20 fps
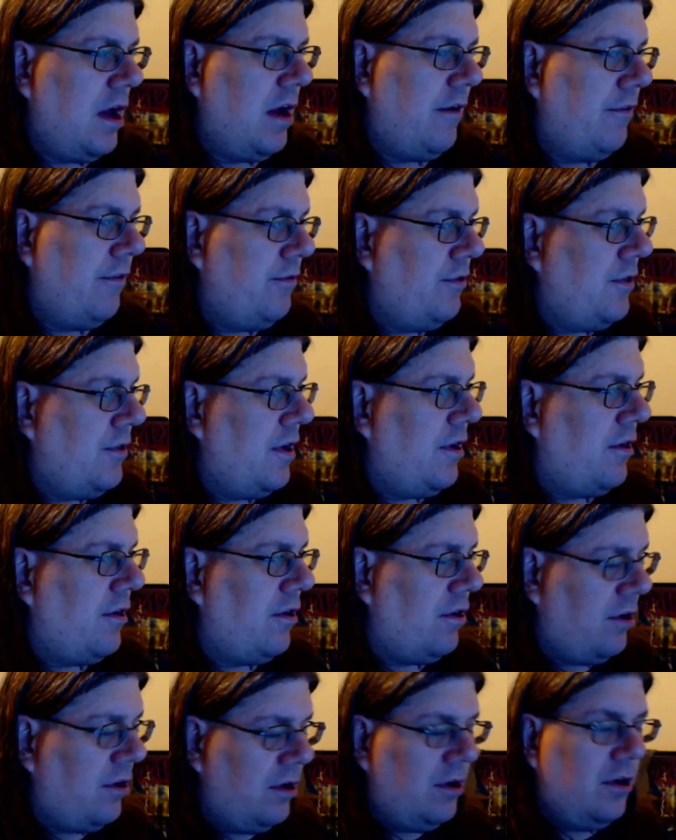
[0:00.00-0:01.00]
They're
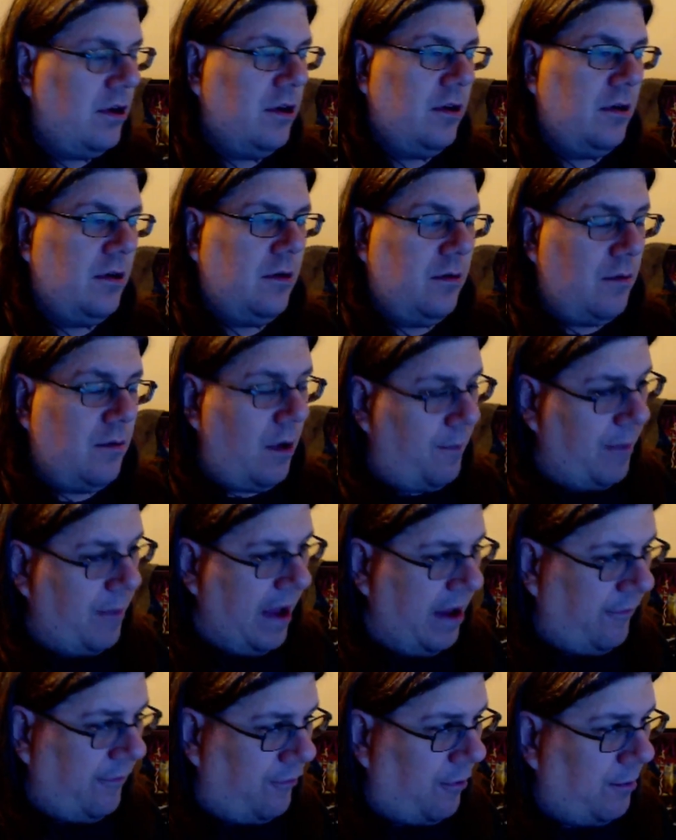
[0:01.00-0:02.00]
a
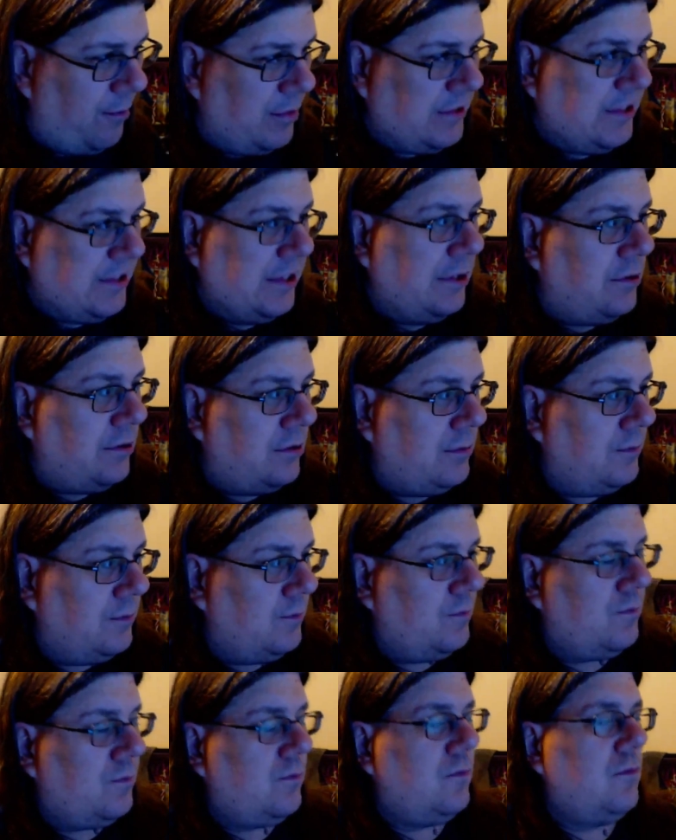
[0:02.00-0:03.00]
band from Brazil.
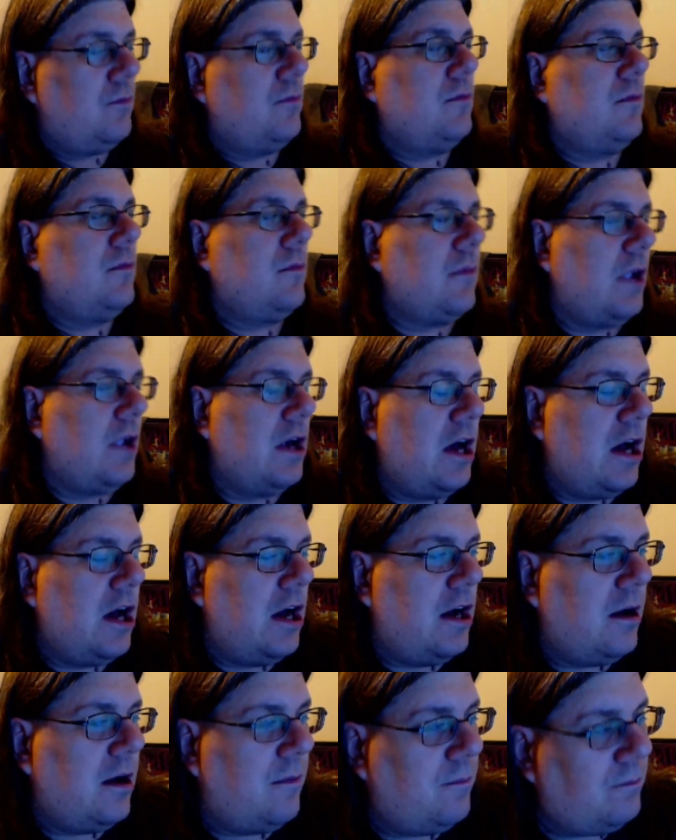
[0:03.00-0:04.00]

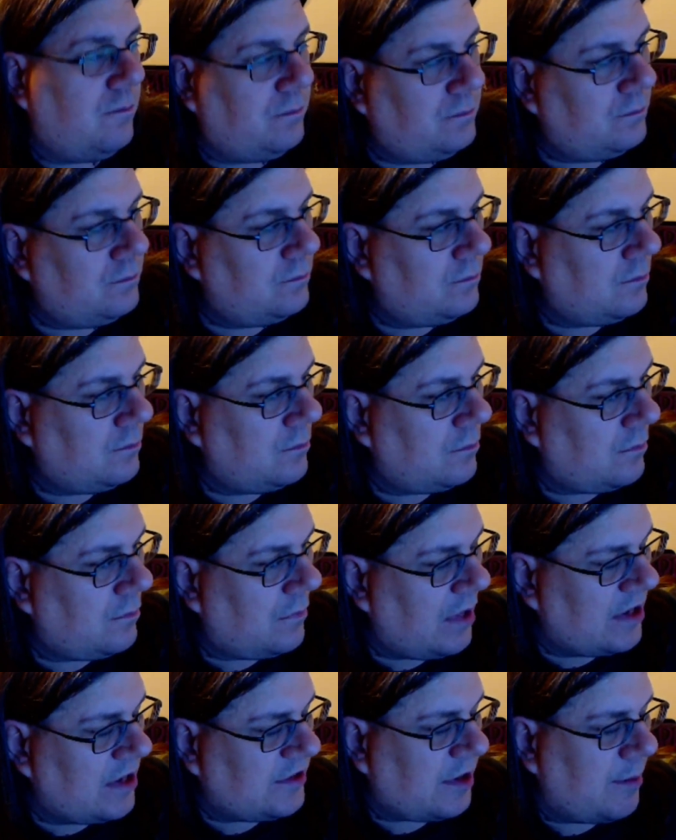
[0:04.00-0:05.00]

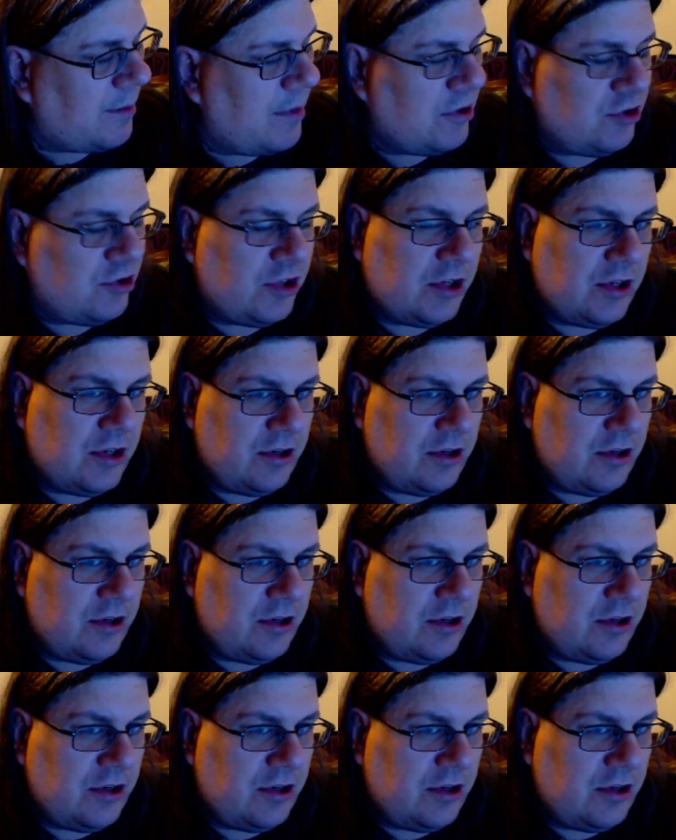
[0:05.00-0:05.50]
As I mentioned,